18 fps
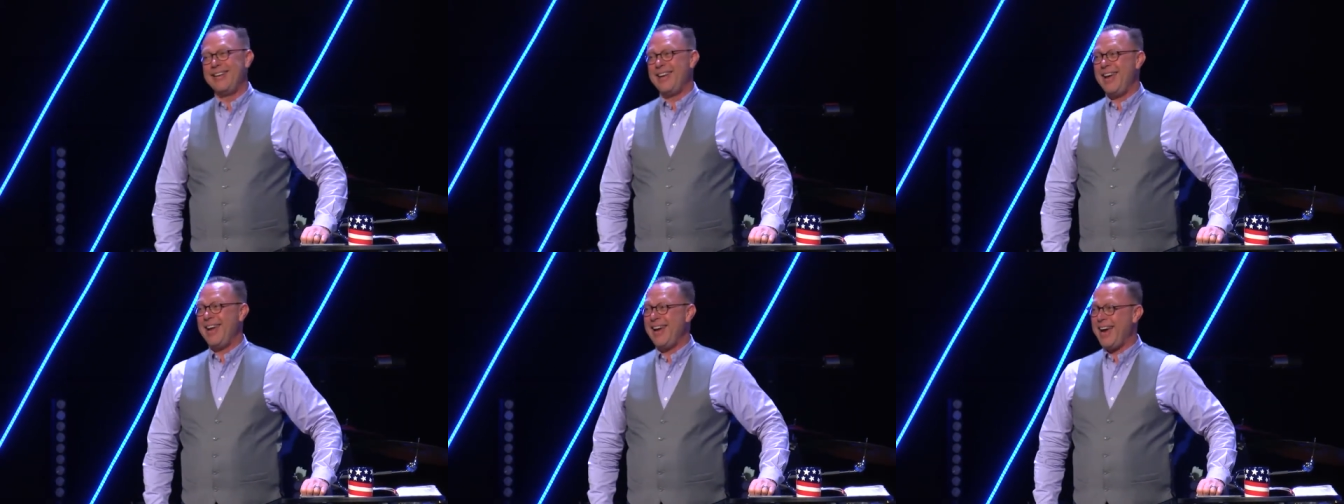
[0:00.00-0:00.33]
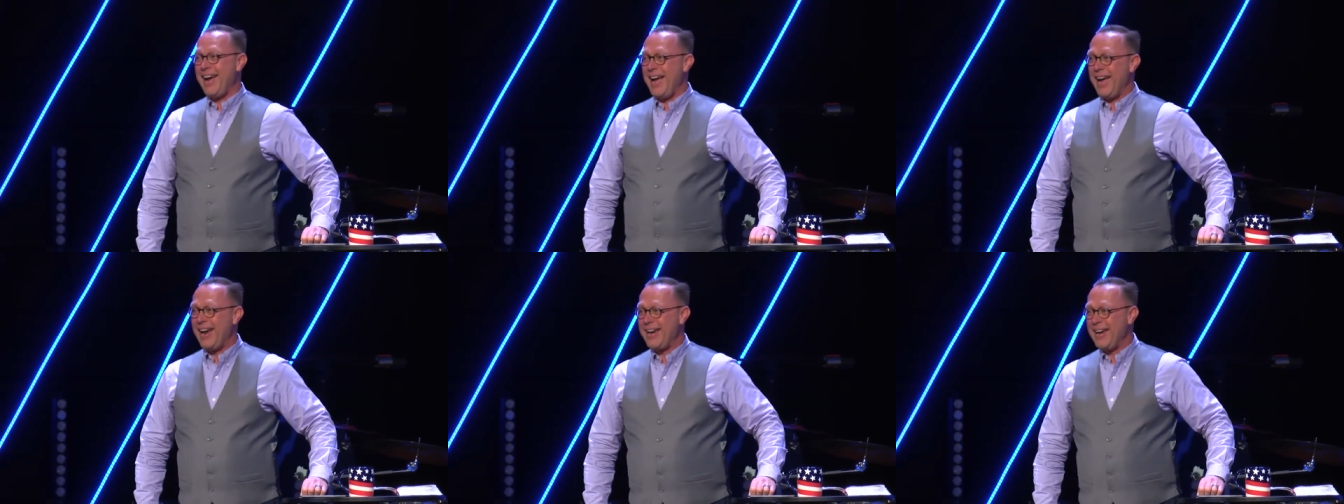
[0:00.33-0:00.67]

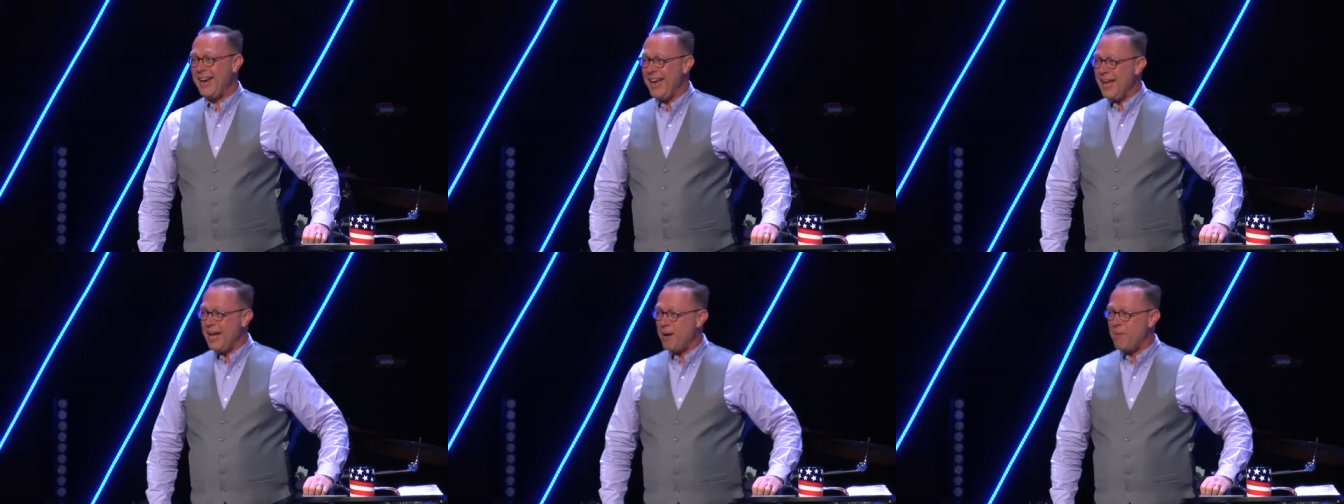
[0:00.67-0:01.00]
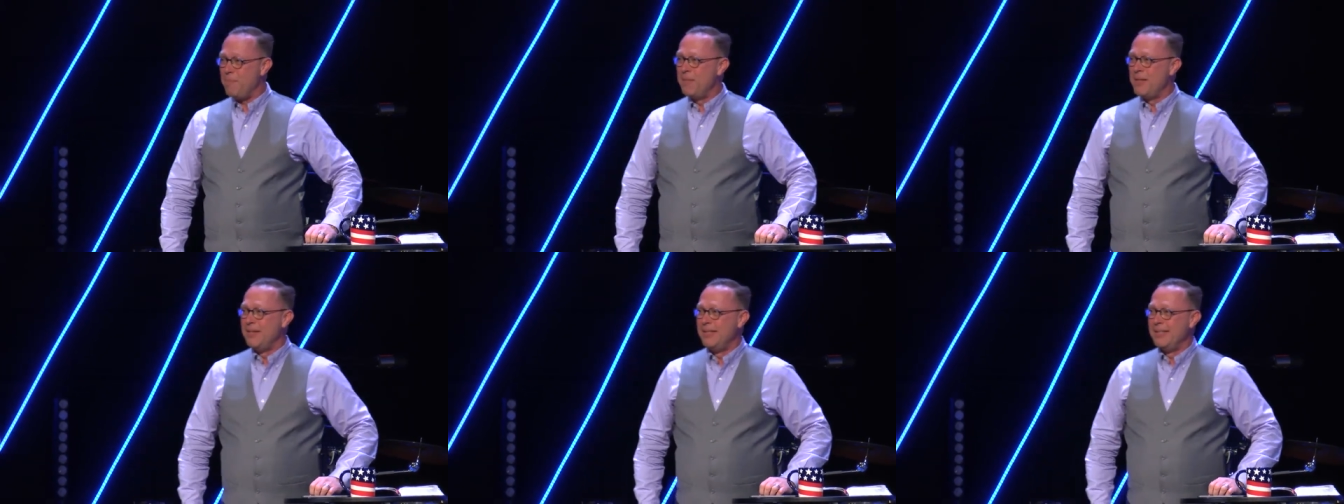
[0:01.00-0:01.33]
Yeah, yeah.
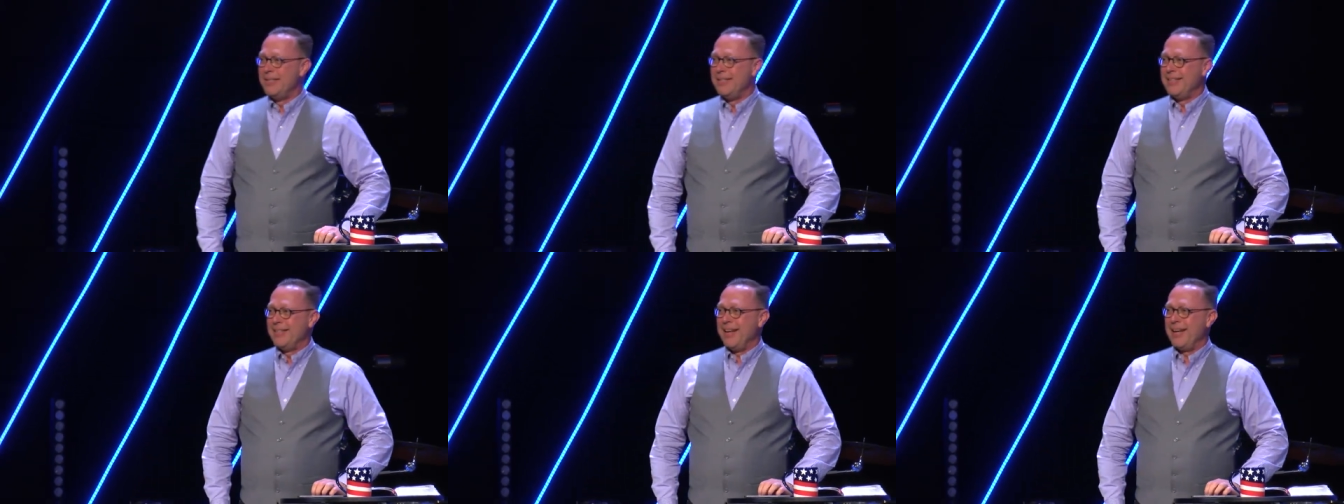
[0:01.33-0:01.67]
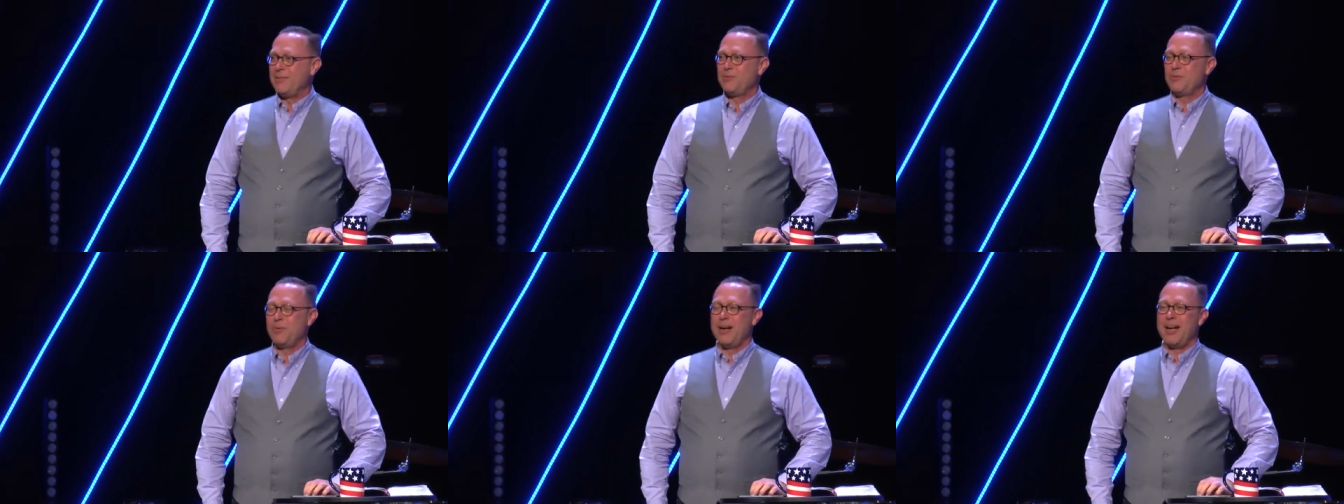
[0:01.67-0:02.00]

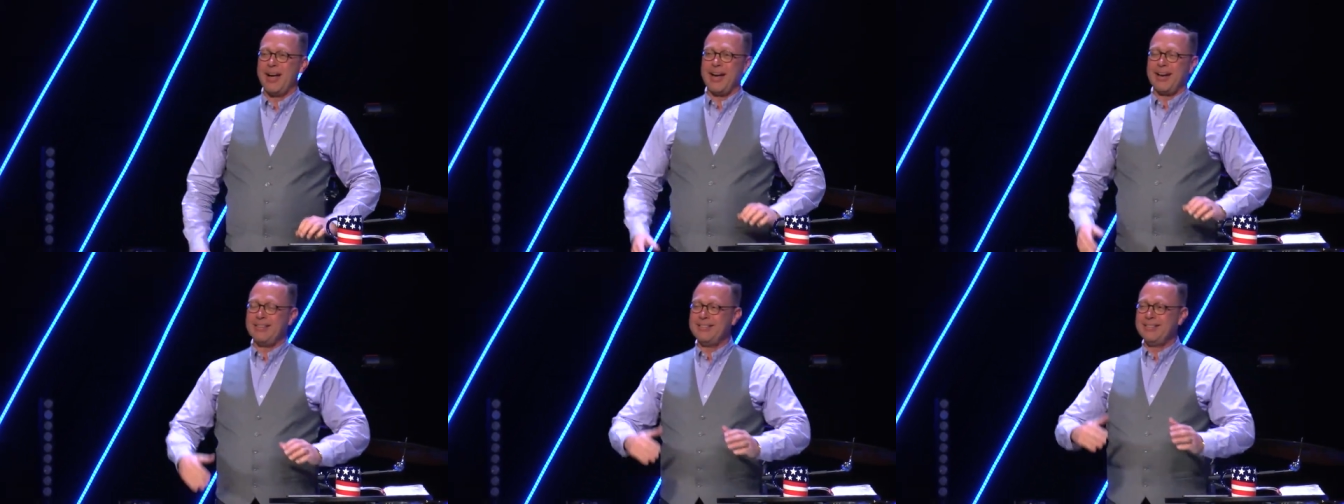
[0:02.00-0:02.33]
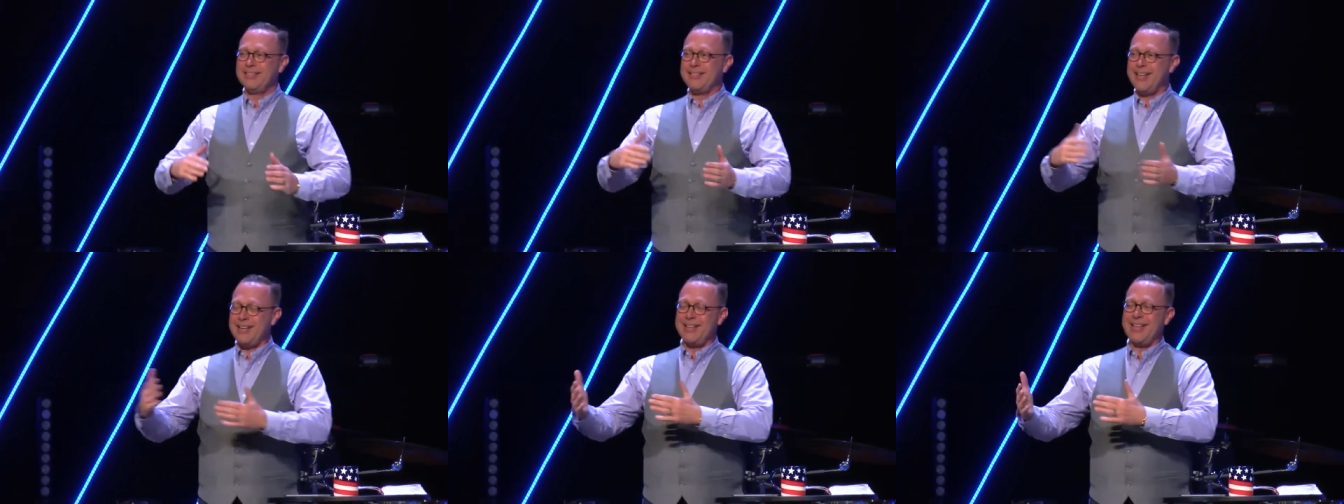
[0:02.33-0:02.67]
That's why I
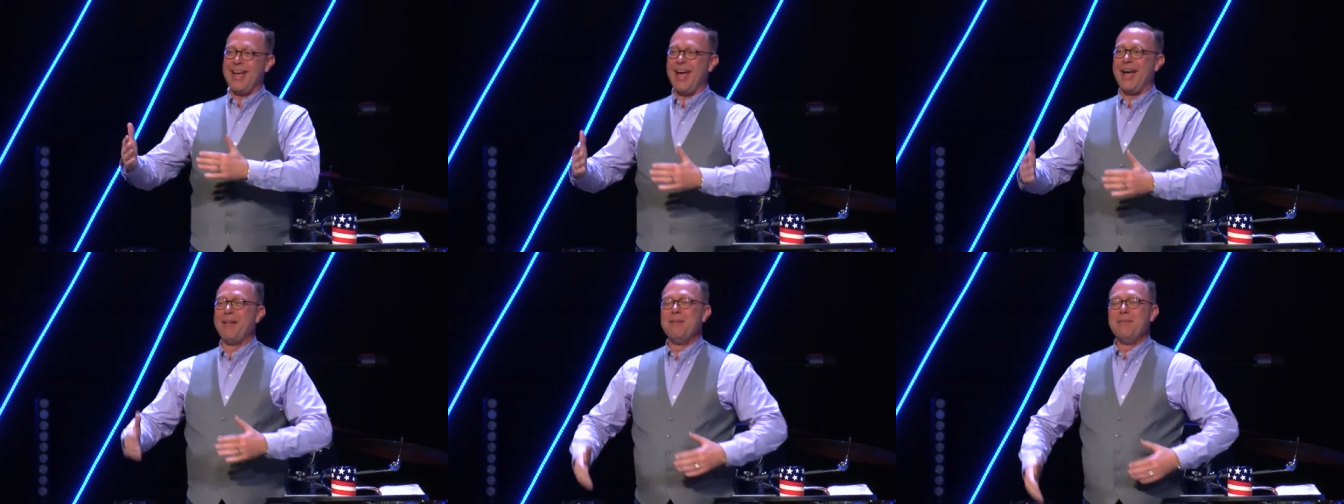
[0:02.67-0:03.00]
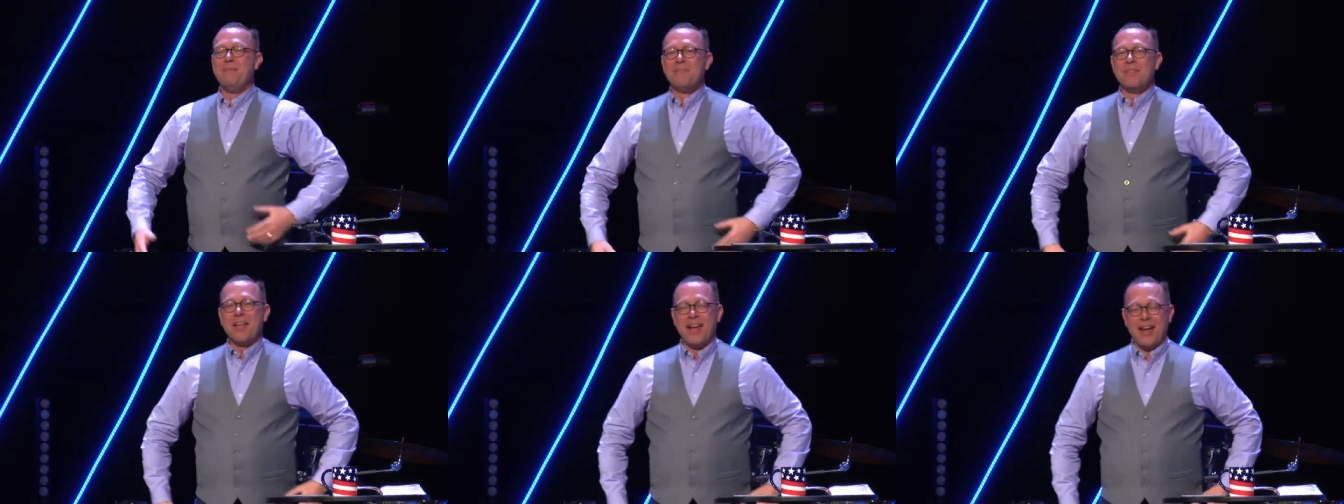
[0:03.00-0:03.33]
said that.
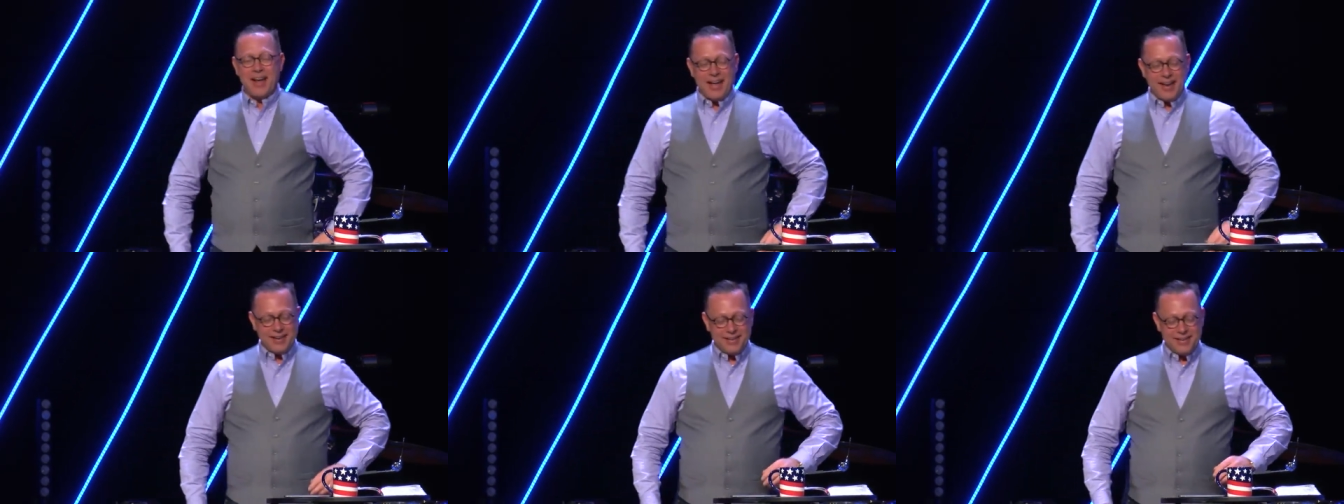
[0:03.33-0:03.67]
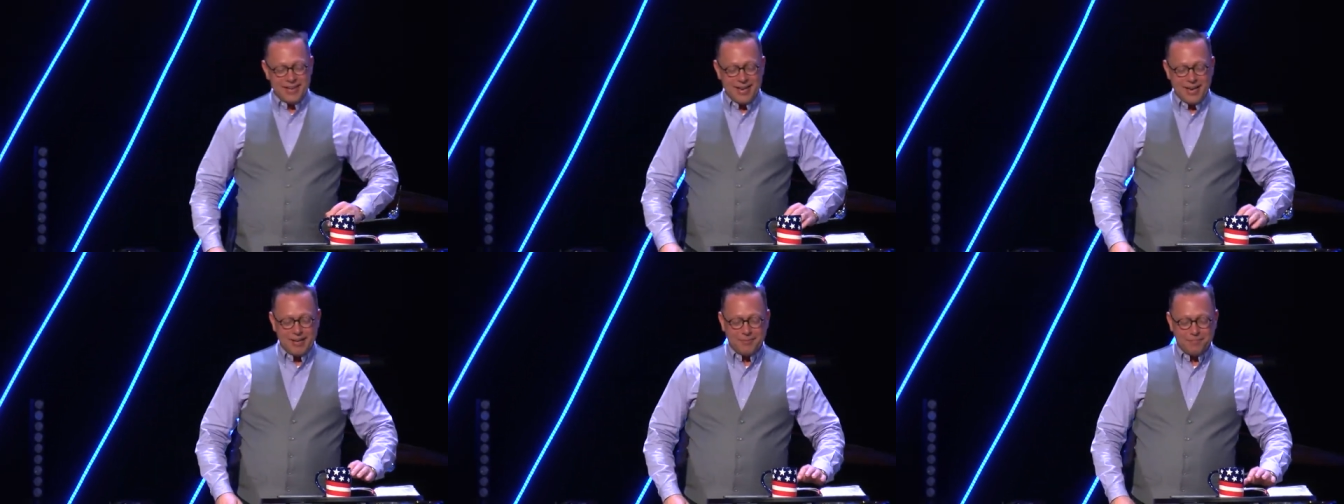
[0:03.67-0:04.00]
And
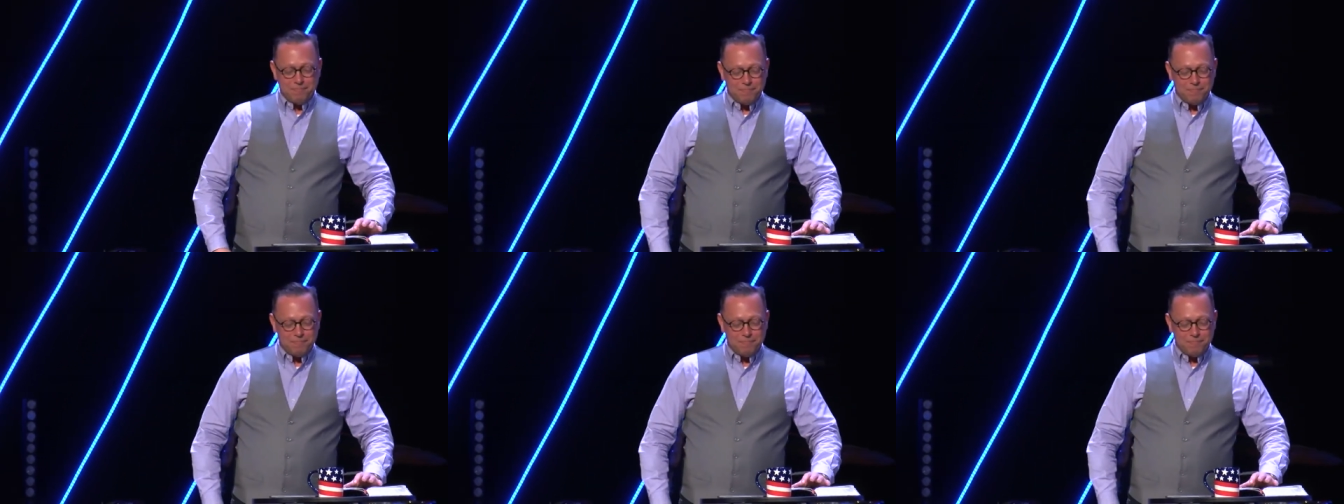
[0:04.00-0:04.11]
uh,